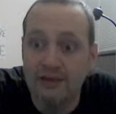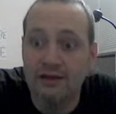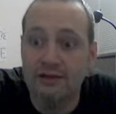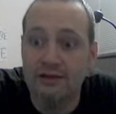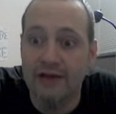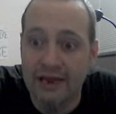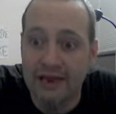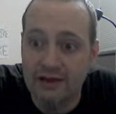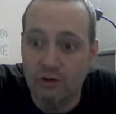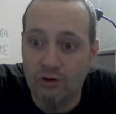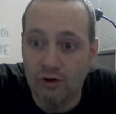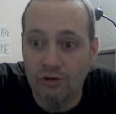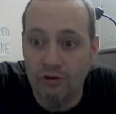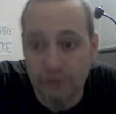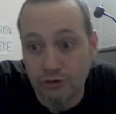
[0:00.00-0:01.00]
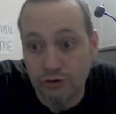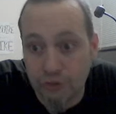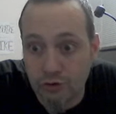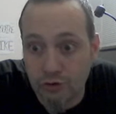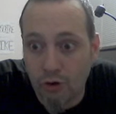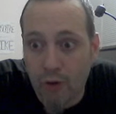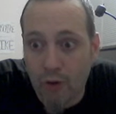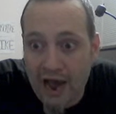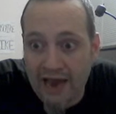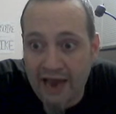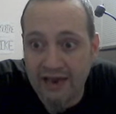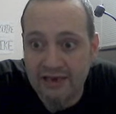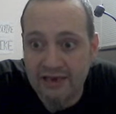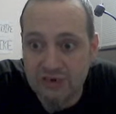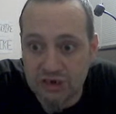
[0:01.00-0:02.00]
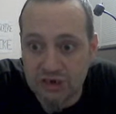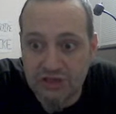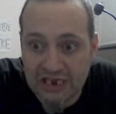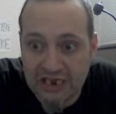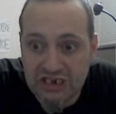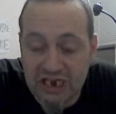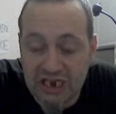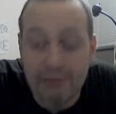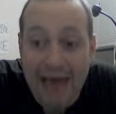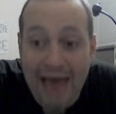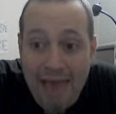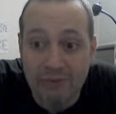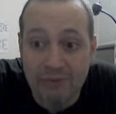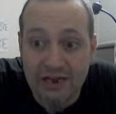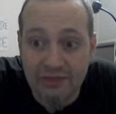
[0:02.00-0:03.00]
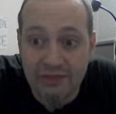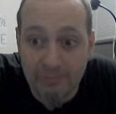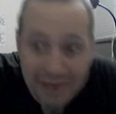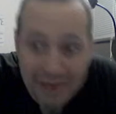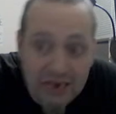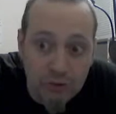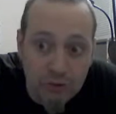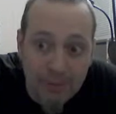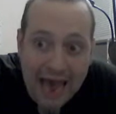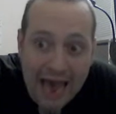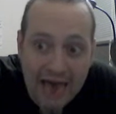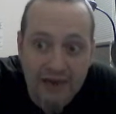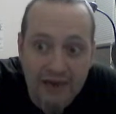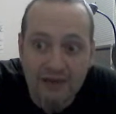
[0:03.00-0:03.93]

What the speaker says: Like, or you do know why. Just things keep happening that make you mad.